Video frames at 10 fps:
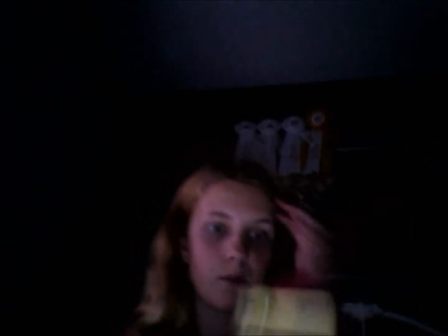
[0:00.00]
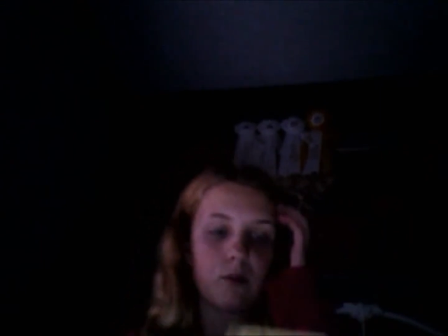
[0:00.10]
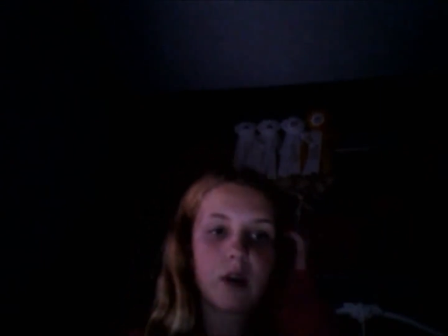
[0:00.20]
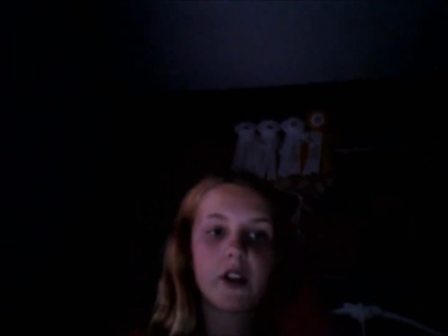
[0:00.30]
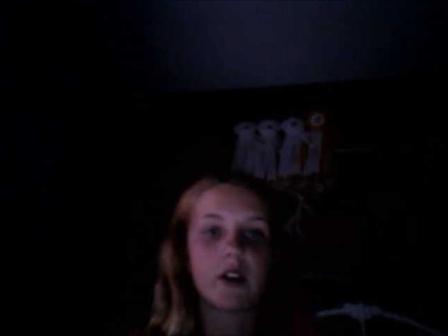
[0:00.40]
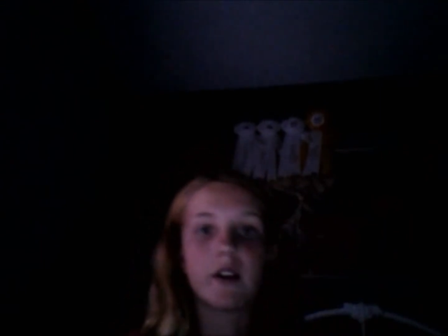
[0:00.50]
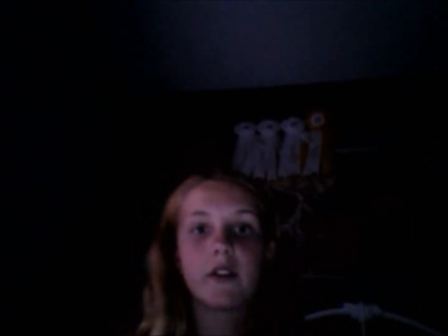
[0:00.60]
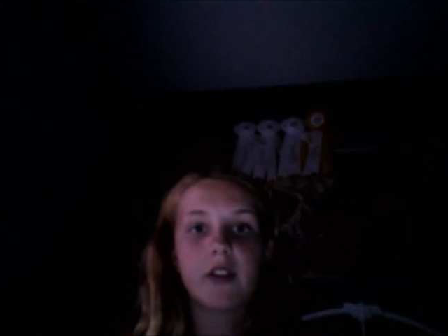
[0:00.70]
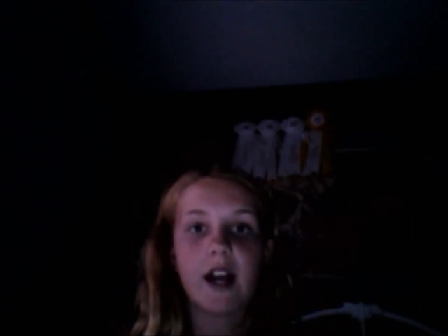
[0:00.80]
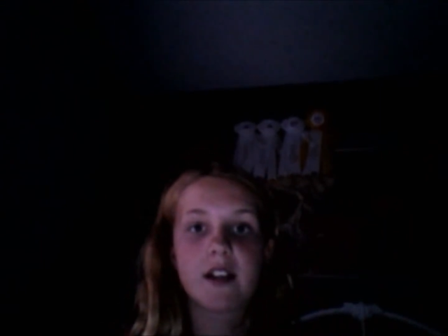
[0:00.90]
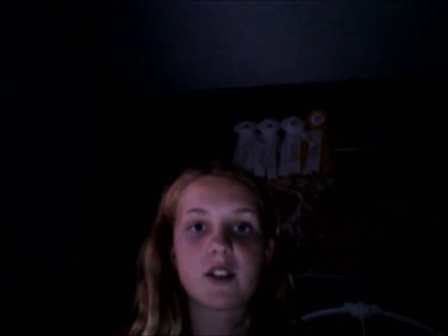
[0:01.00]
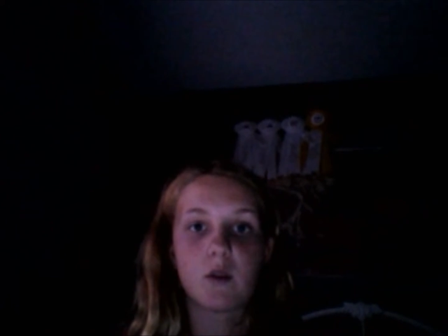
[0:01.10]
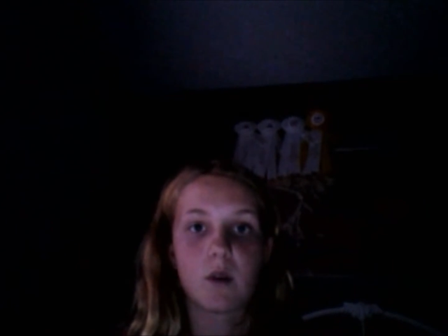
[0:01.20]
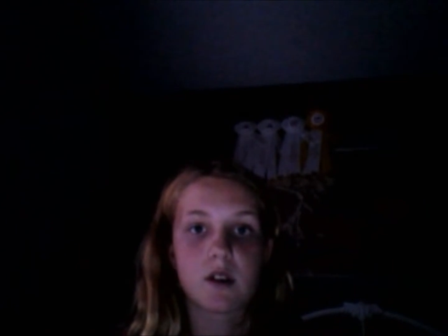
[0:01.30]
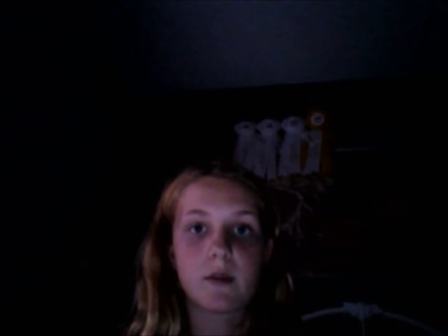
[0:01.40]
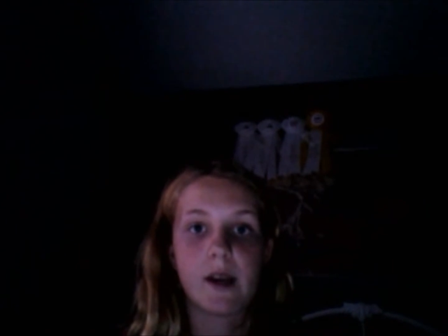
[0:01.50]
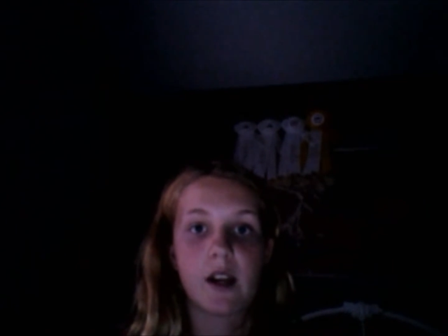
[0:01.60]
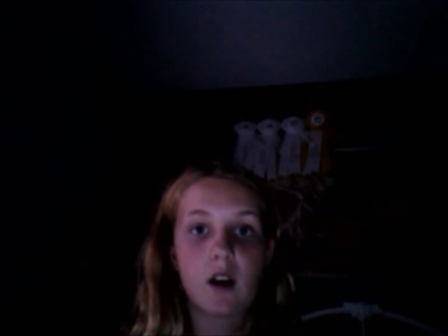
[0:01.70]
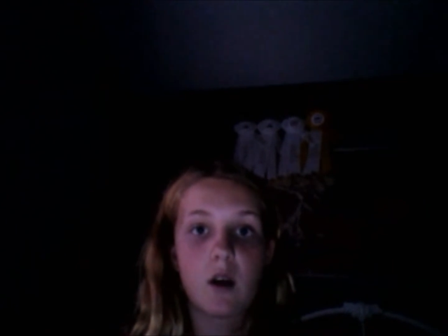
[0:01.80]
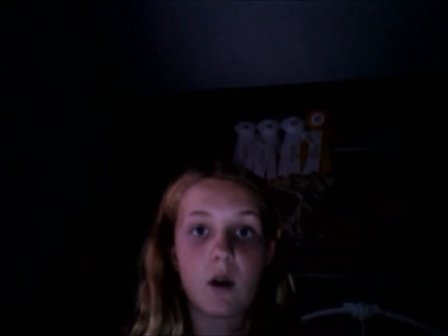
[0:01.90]
Brother, that is the worst way to
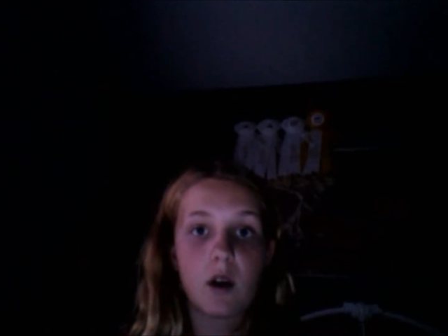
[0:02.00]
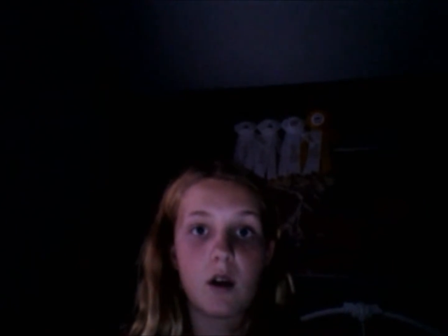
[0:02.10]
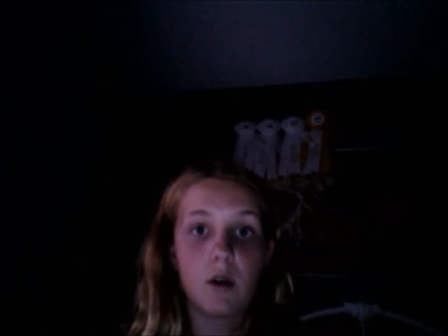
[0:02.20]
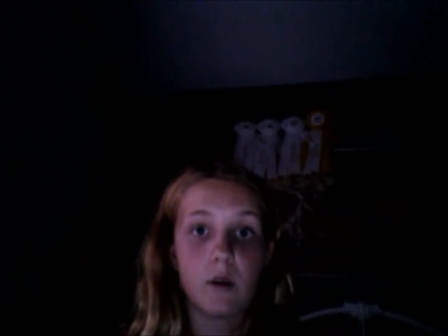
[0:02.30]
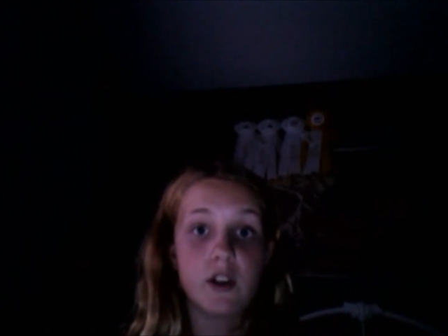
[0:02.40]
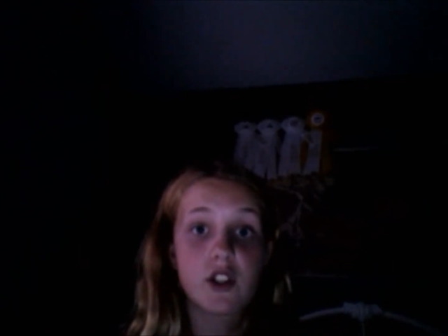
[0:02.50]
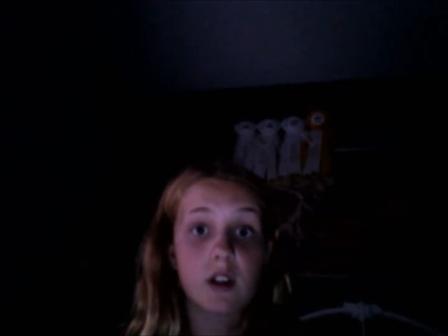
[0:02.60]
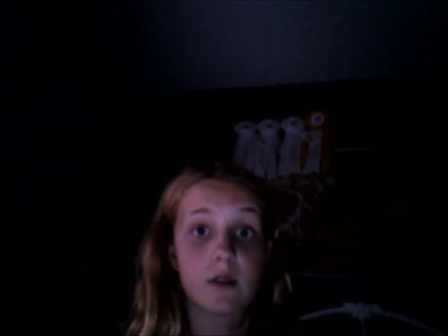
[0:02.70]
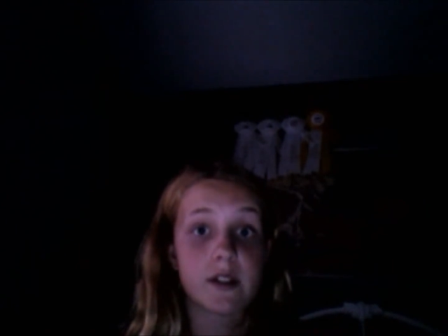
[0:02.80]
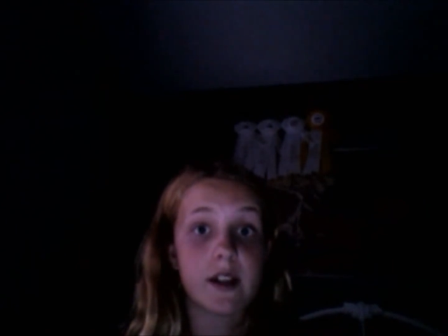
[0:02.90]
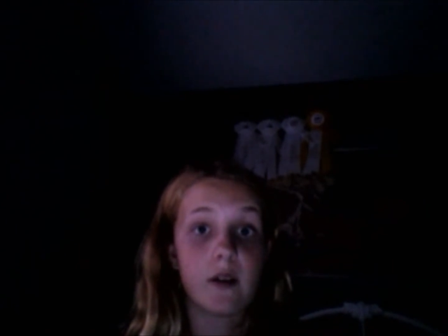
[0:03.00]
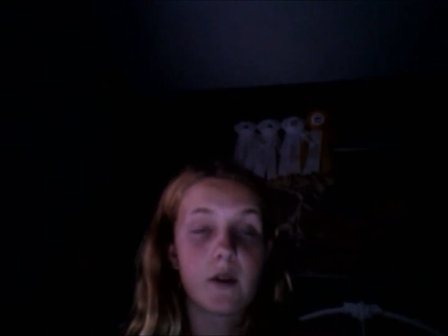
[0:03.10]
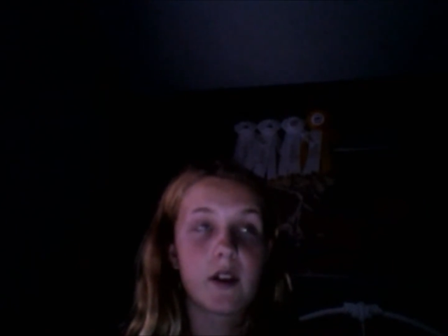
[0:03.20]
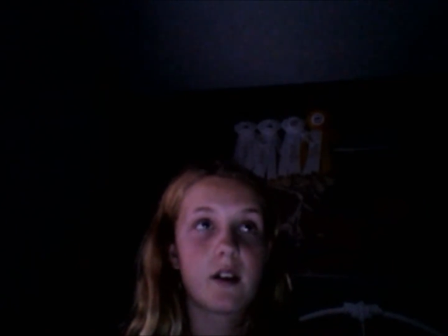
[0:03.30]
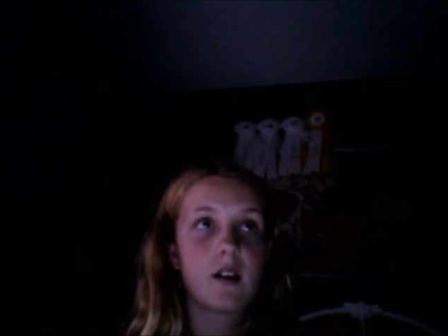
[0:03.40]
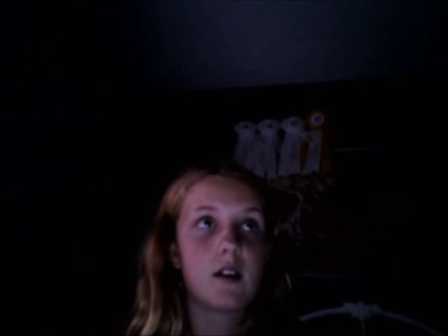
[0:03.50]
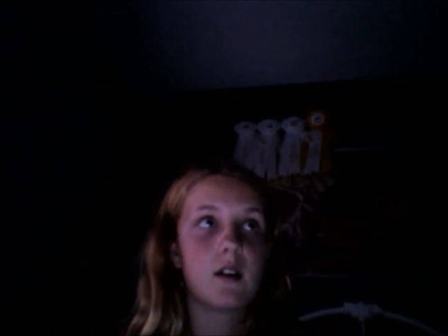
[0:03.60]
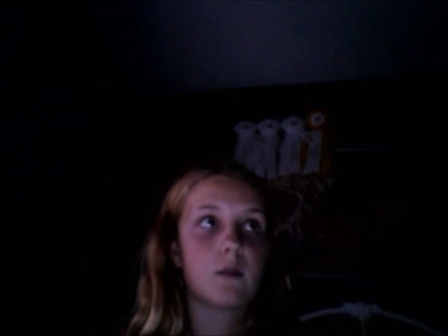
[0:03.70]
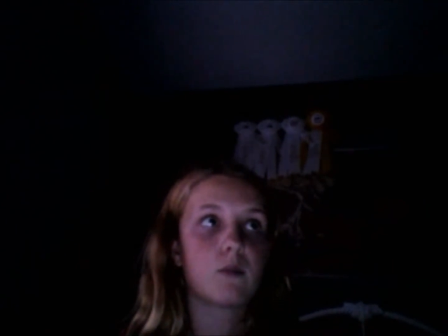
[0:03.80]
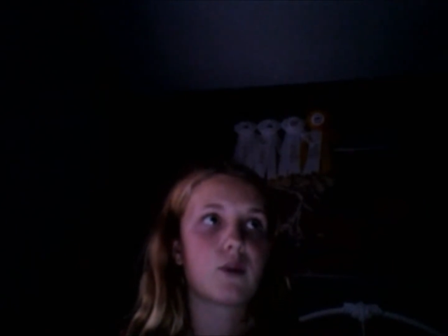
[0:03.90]
go. We should go south.
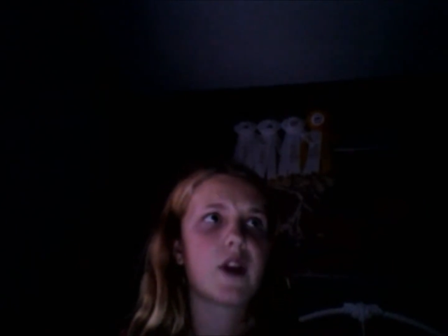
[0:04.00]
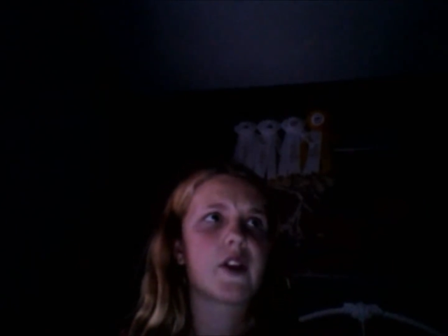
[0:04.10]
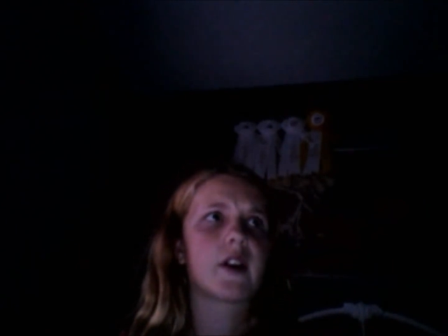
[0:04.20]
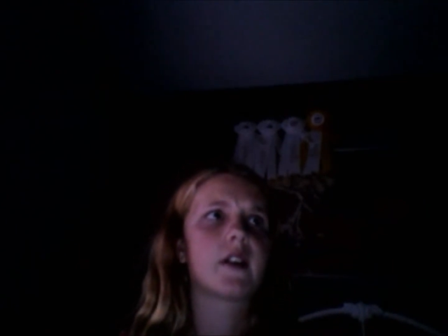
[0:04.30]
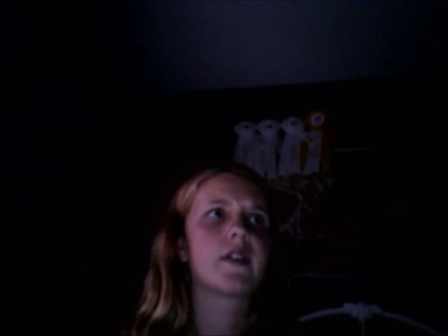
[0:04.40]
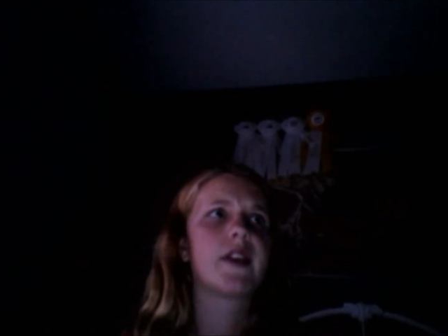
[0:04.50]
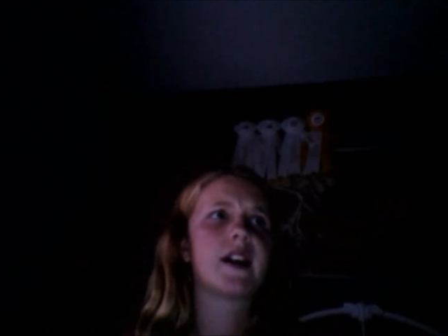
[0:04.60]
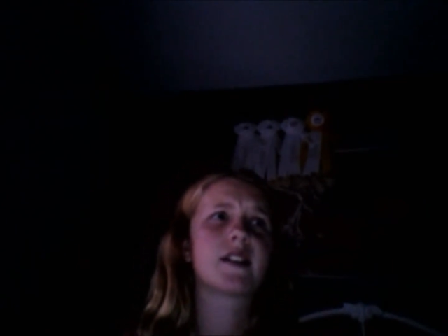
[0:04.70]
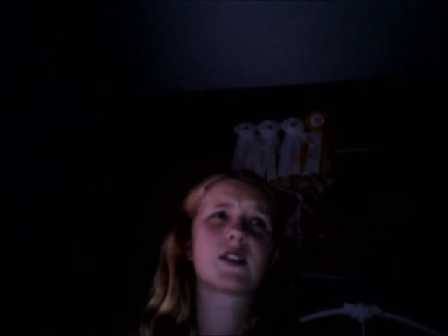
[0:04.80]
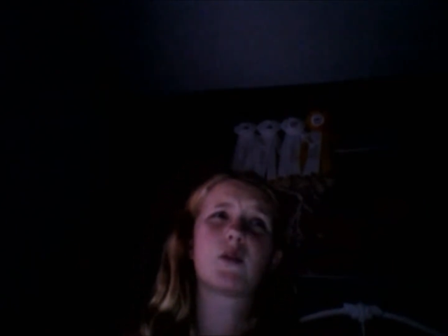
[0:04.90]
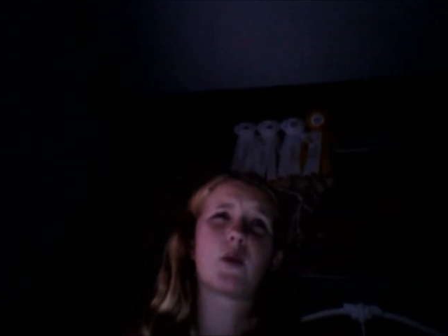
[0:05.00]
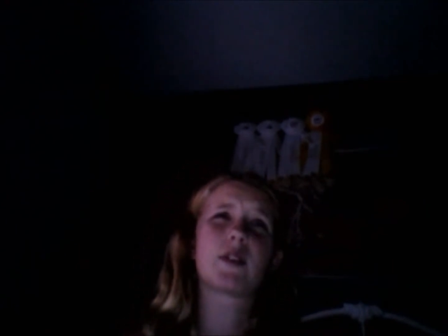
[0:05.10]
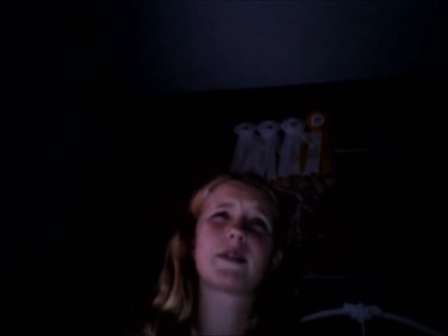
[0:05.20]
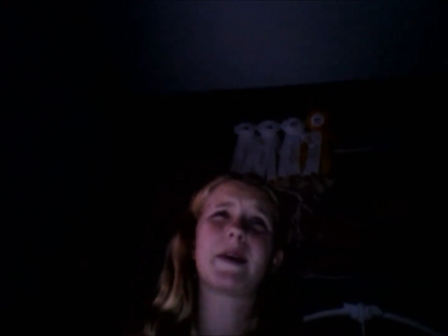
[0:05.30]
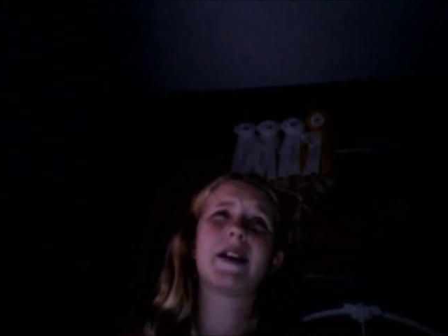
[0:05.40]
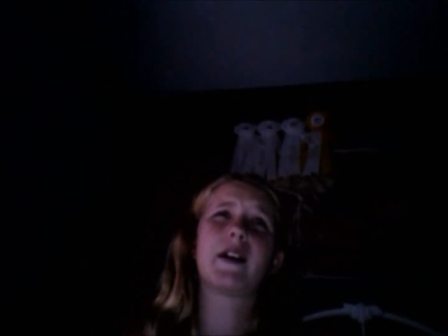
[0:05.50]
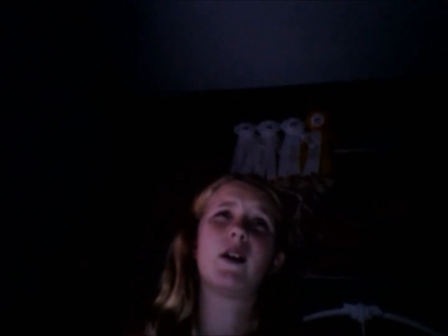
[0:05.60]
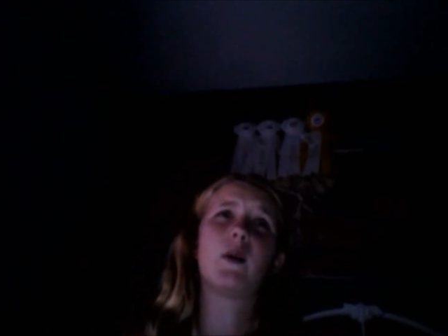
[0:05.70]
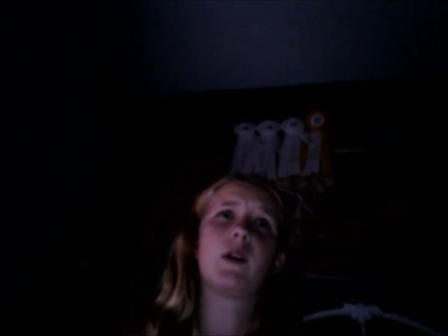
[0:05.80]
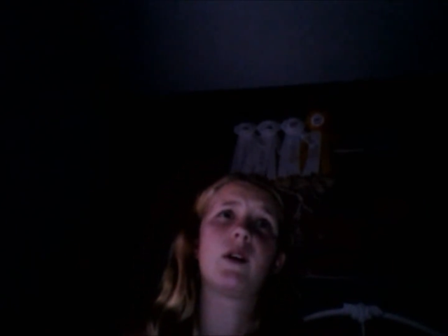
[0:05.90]
Brother, that is the worst way to
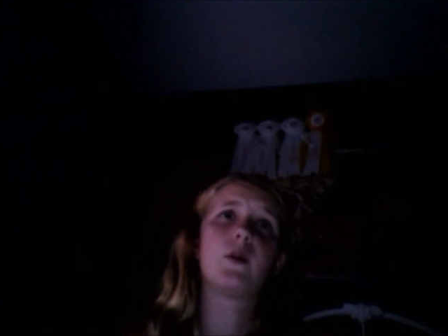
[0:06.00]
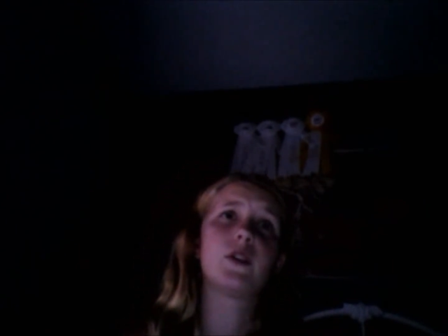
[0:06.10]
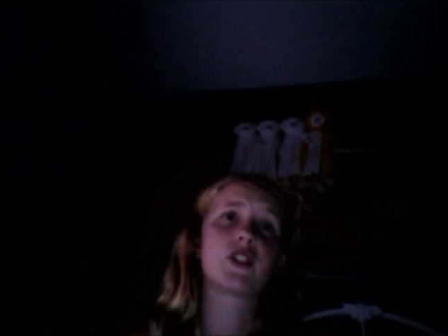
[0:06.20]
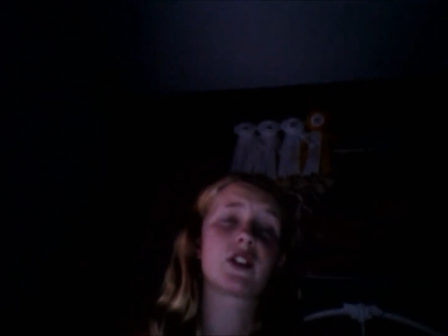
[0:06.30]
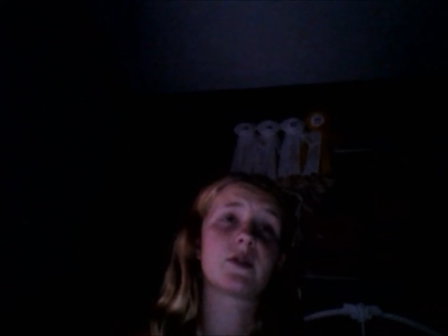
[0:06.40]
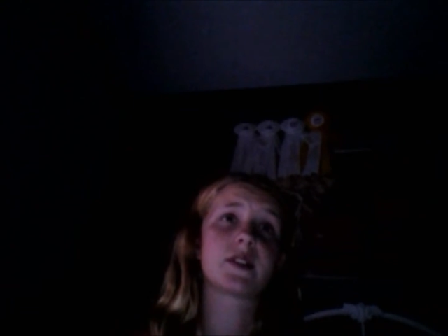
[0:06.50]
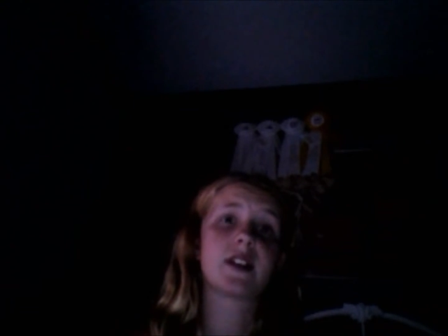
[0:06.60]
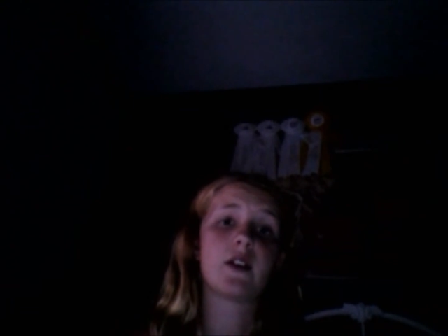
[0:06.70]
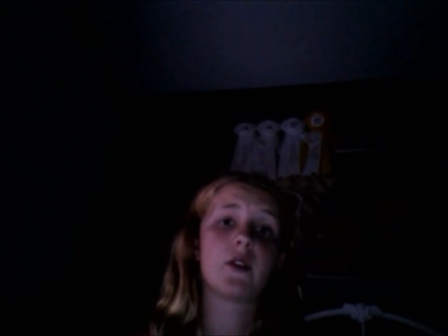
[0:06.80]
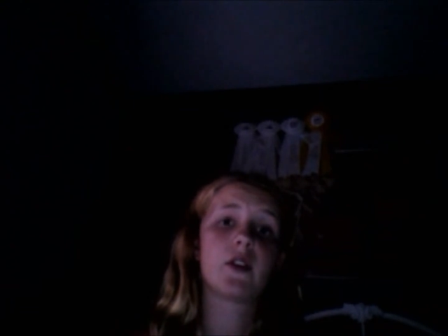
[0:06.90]
go. We should go south.